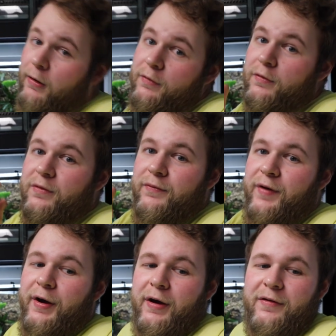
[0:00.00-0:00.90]
also some
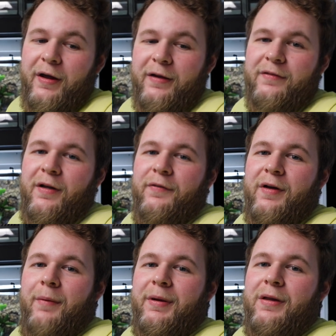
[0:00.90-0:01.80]
very exciting stuff
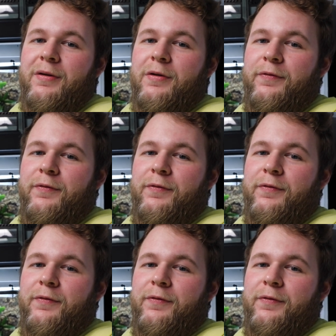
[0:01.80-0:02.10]
coming in the near